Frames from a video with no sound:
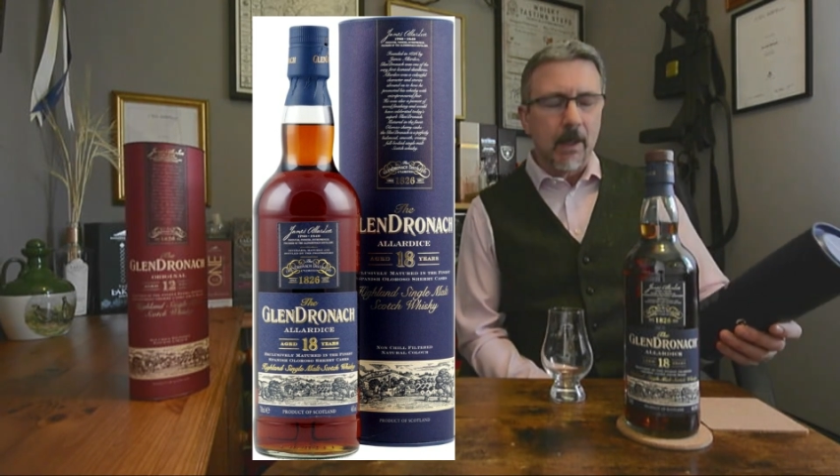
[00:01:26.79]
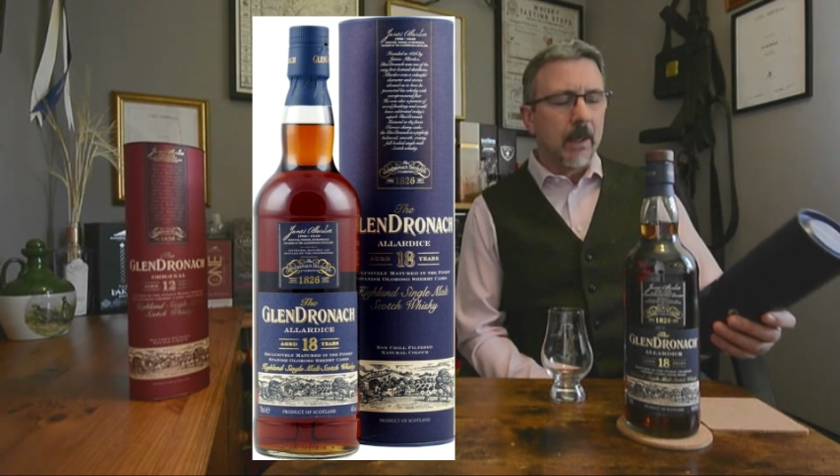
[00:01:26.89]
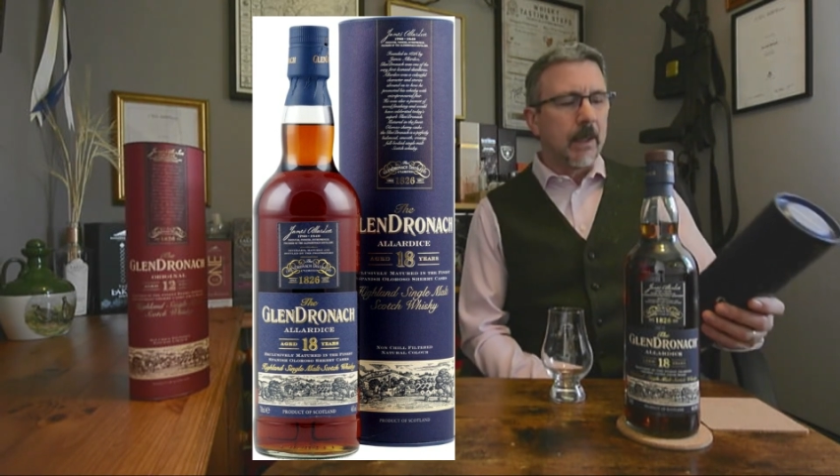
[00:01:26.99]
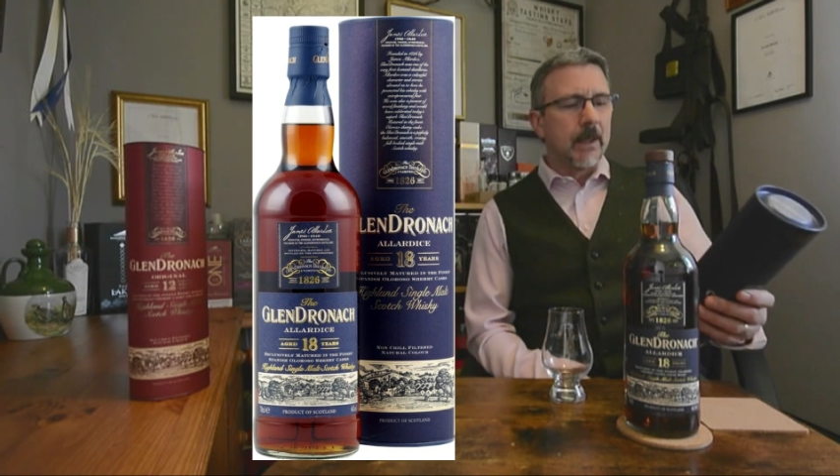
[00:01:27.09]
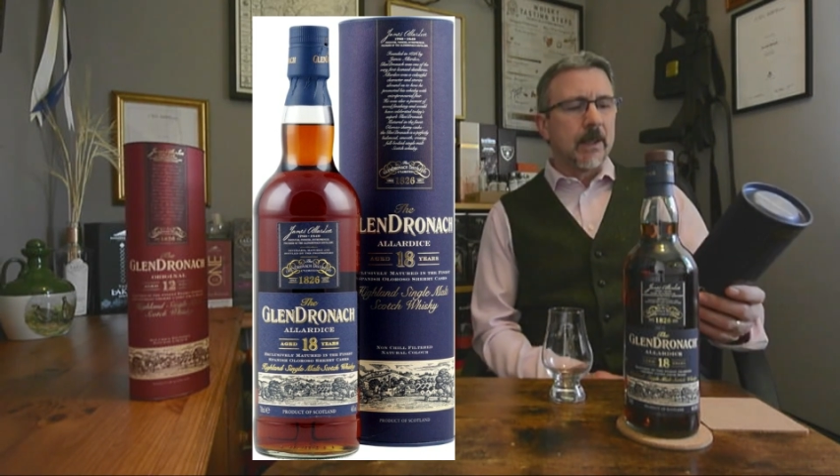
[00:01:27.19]

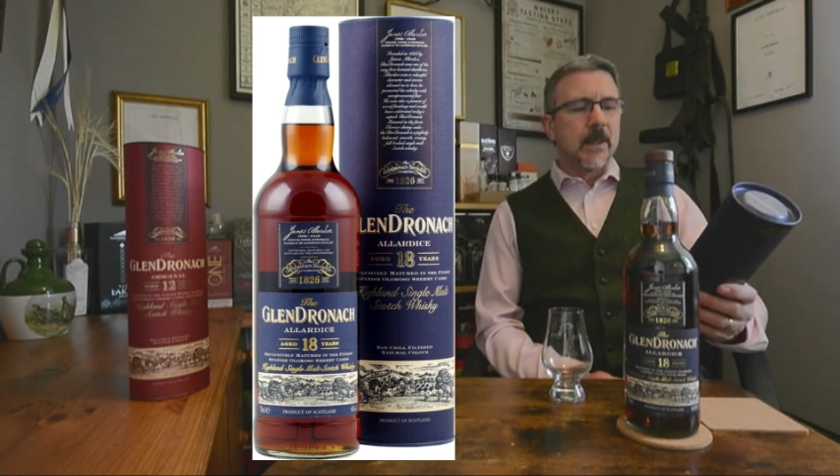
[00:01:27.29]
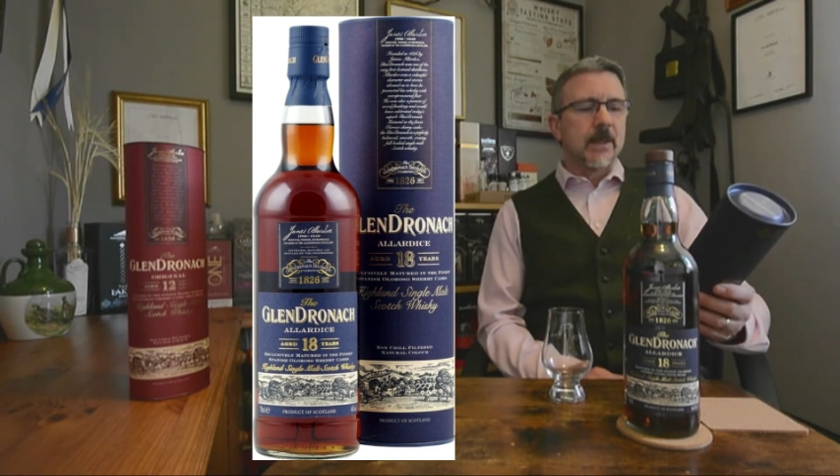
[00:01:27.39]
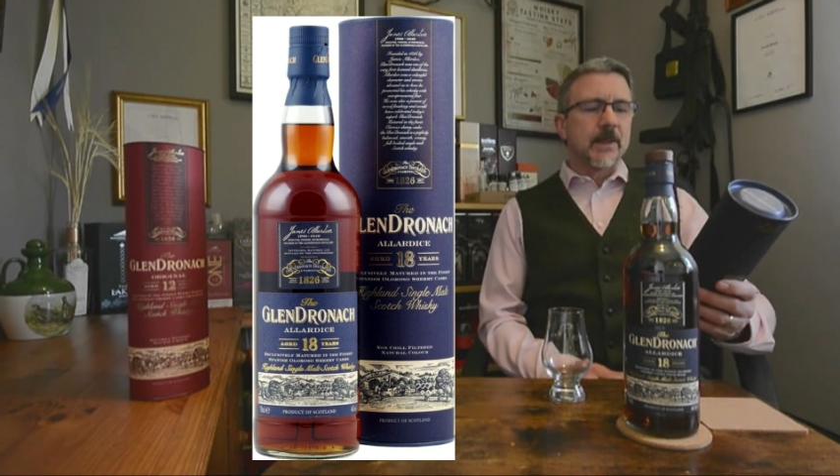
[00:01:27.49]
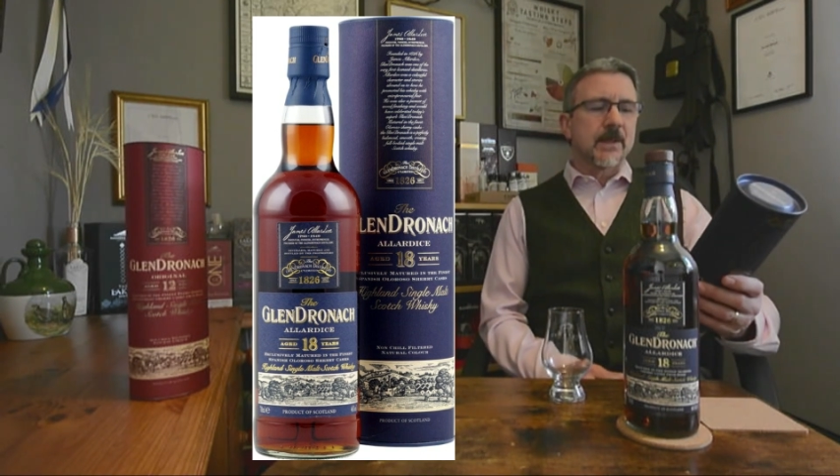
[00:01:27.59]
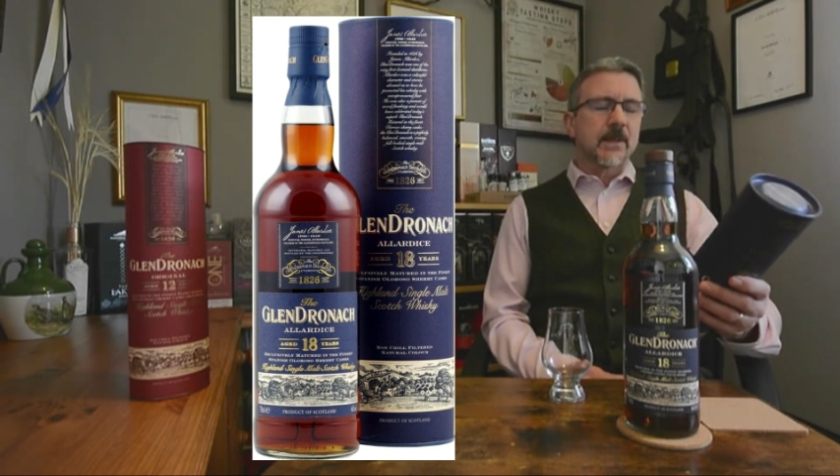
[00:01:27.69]
It
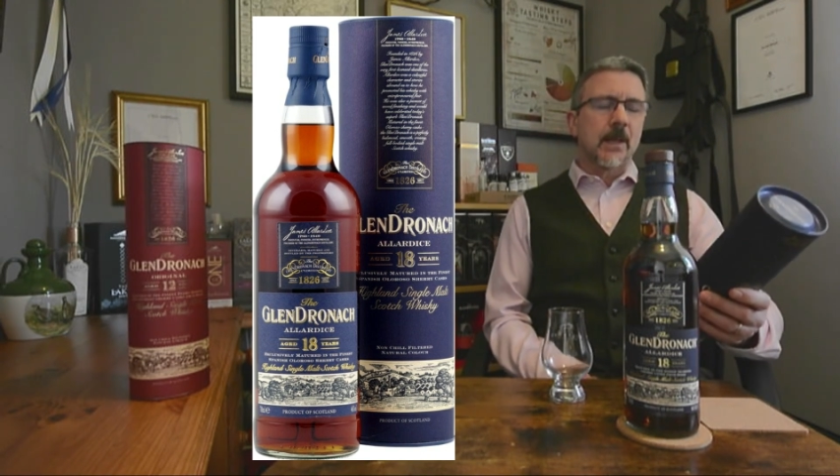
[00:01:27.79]
is